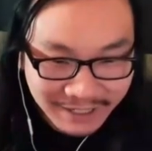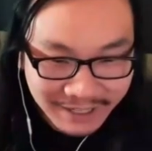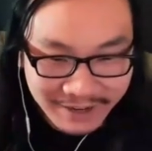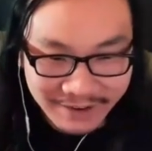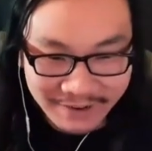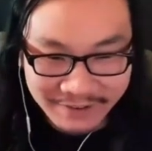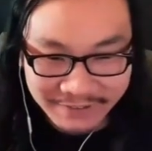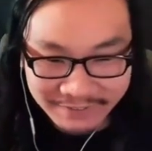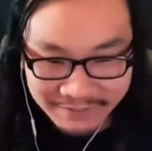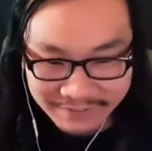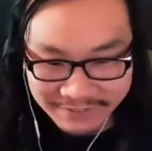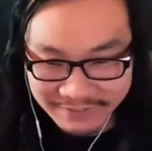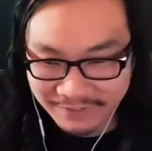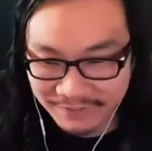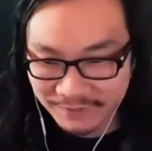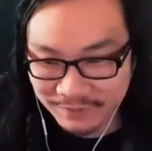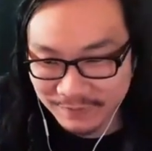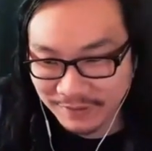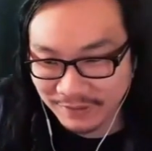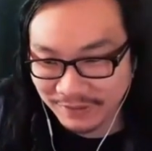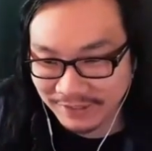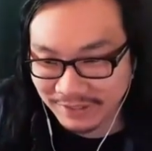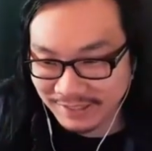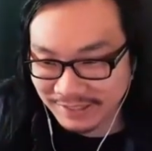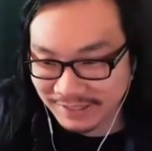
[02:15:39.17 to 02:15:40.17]
I won't
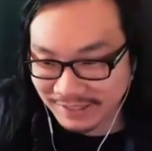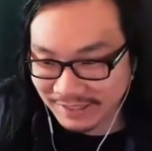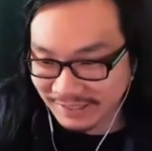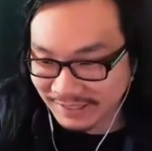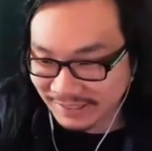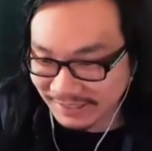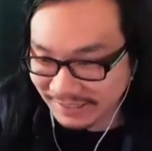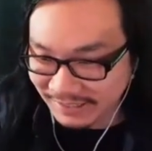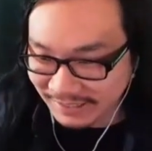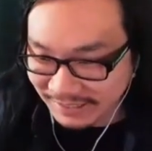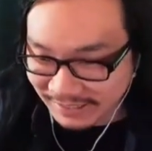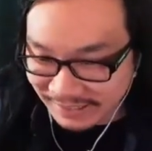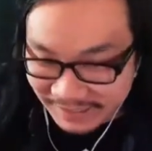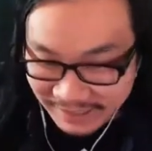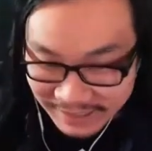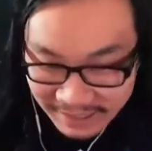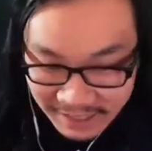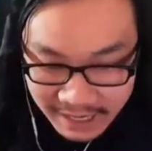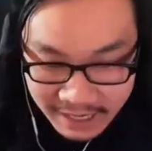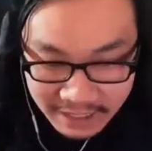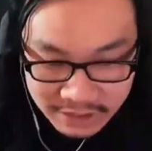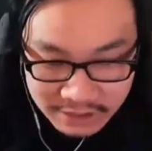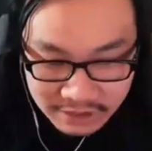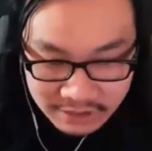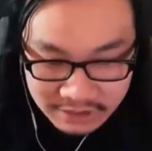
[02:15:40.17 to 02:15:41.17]
be able to.
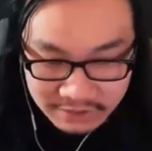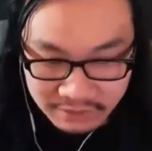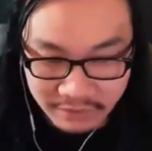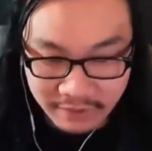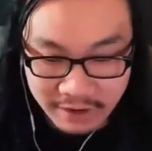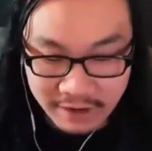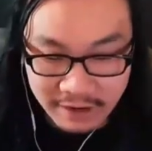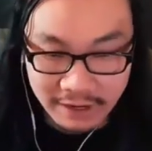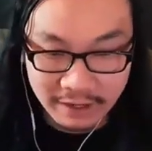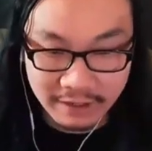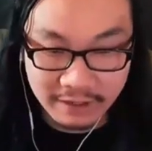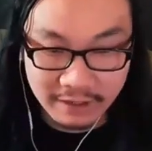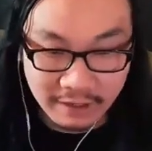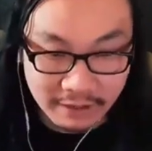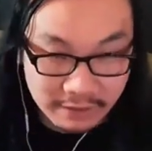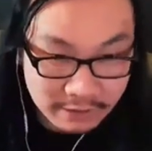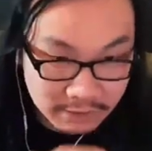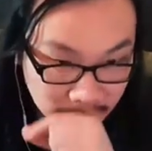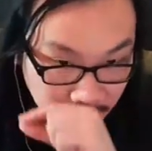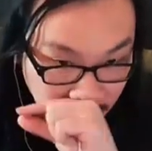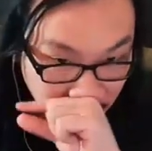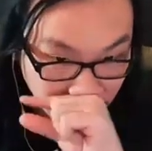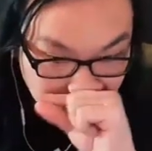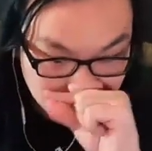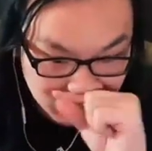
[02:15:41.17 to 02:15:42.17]
Actually, it's fine. I, I
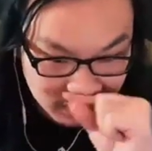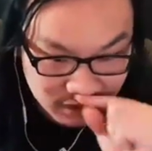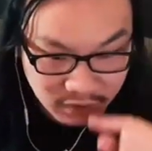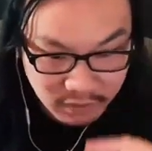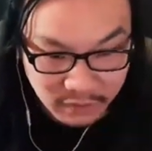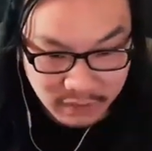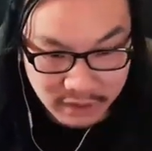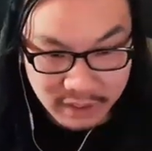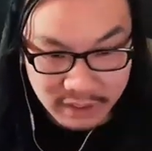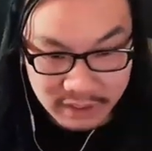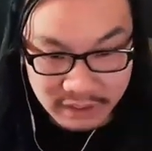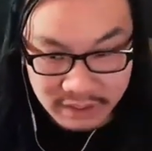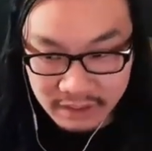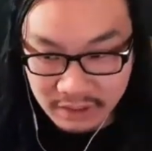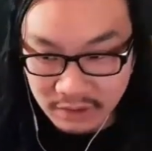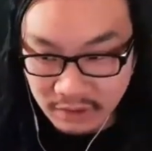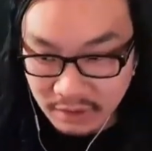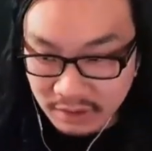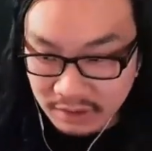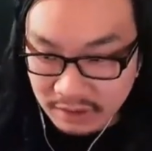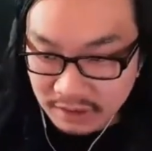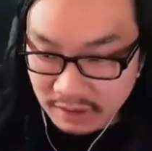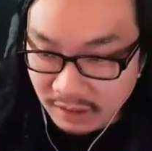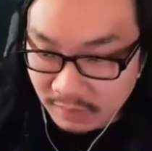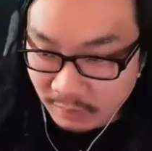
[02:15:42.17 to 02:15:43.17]
scrolled so it, you
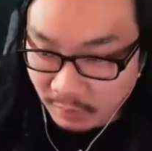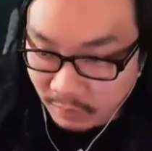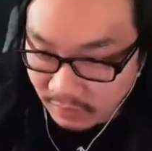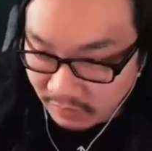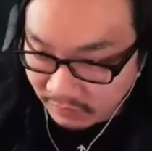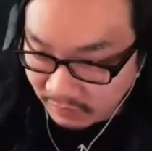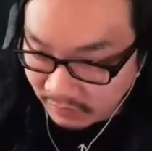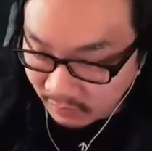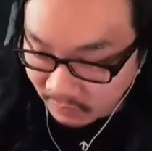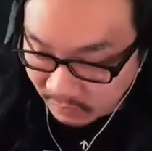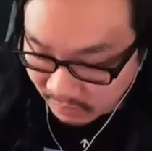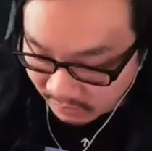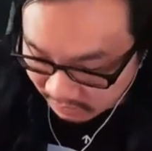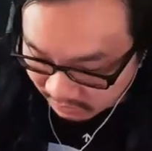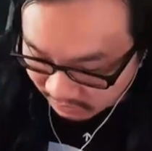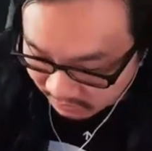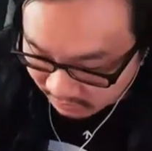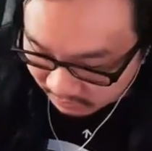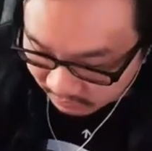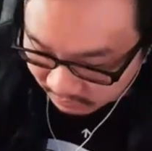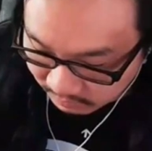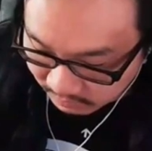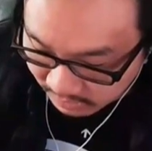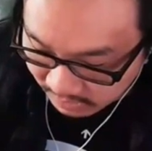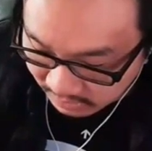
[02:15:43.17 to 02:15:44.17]
can type whatever you want in
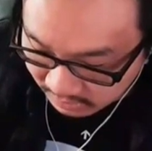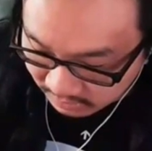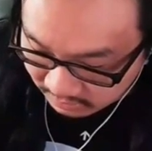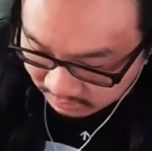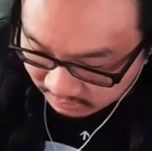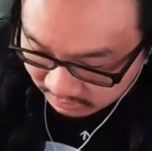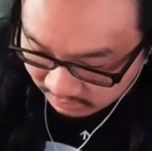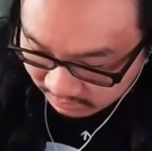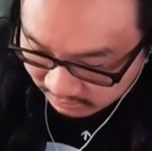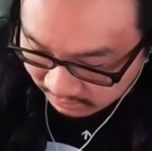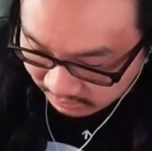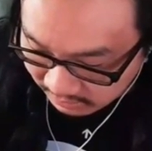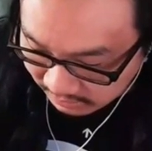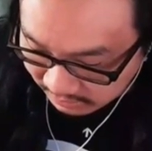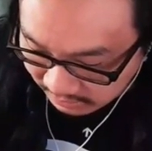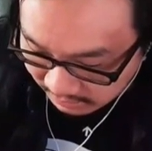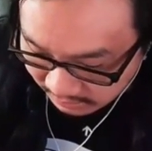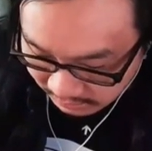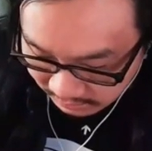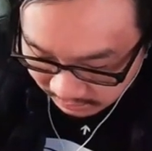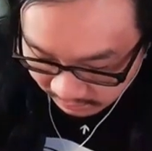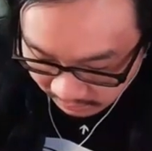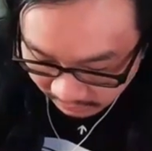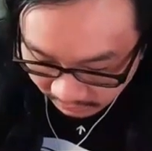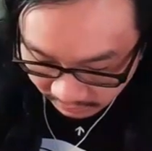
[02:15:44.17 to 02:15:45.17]
there, mods.
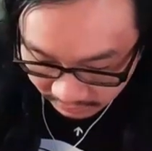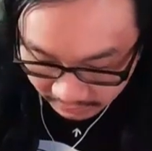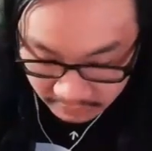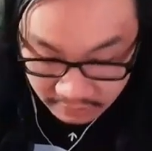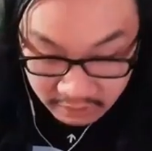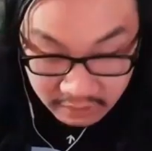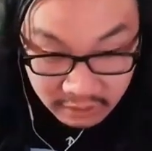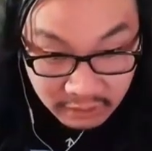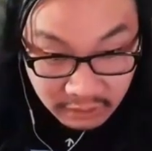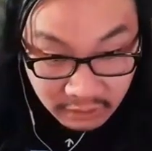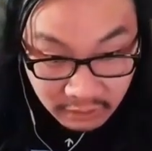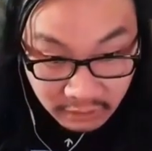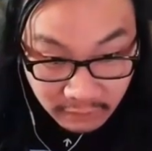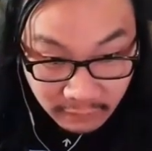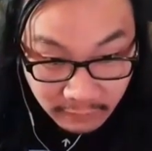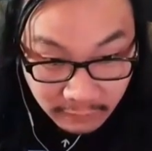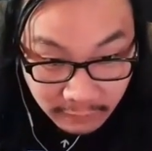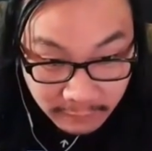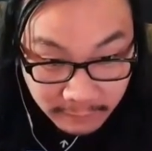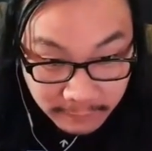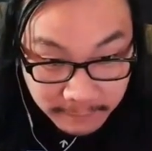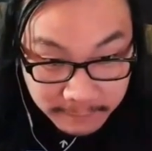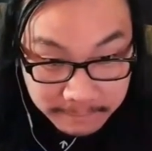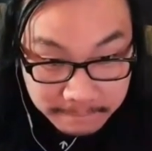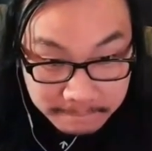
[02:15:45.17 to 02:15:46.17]
All right.
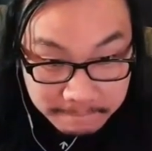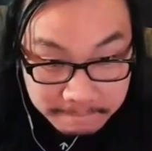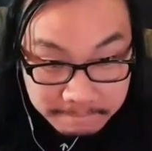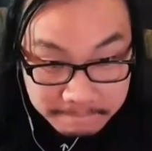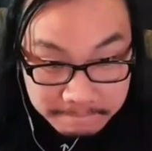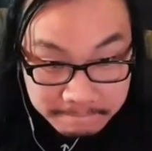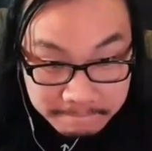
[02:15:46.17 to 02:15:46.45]
Um.